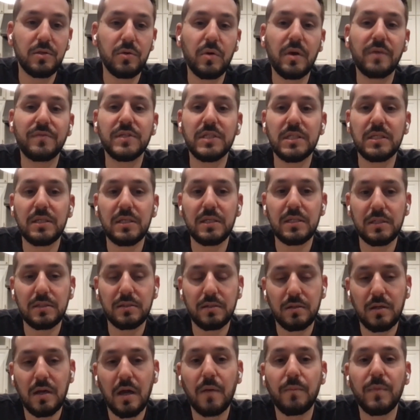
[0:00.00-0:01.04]
UFC
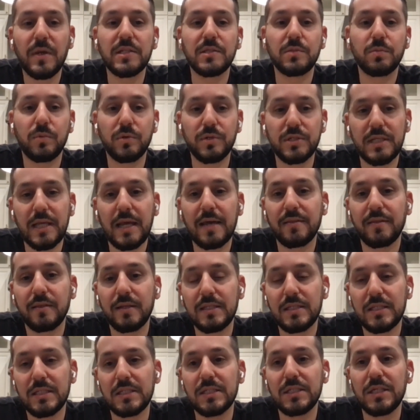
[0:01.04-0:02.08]
and combat sports
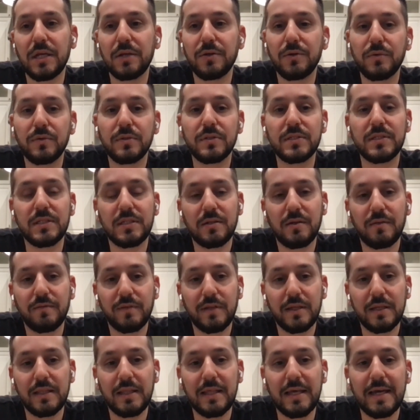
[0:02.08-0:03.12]
athletes in general and
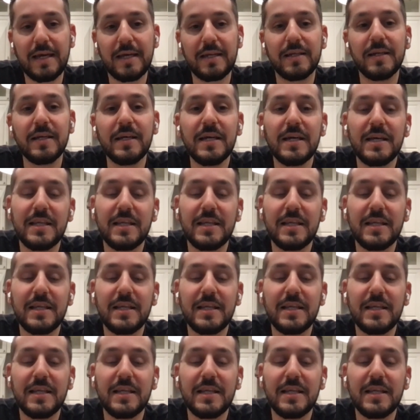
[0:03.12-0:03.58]
stuff like that.